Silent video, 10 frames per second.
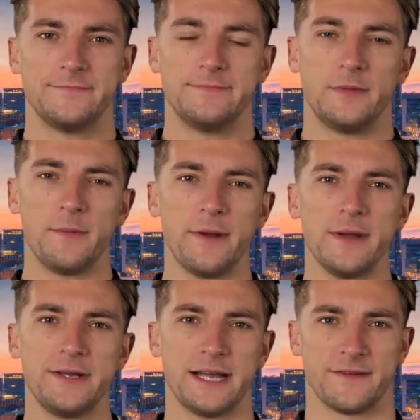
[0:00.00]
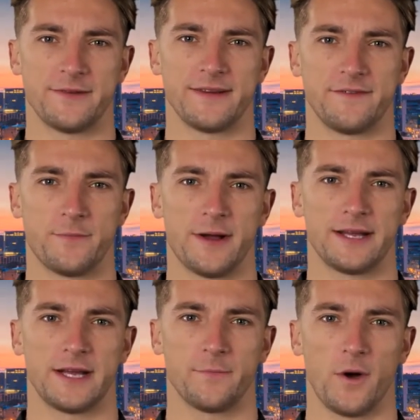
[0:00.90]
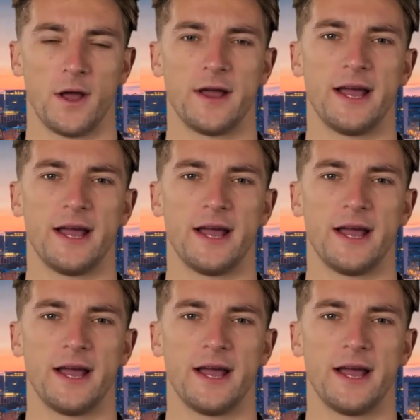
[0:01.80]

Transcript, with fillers: The Republic of Lithuania Law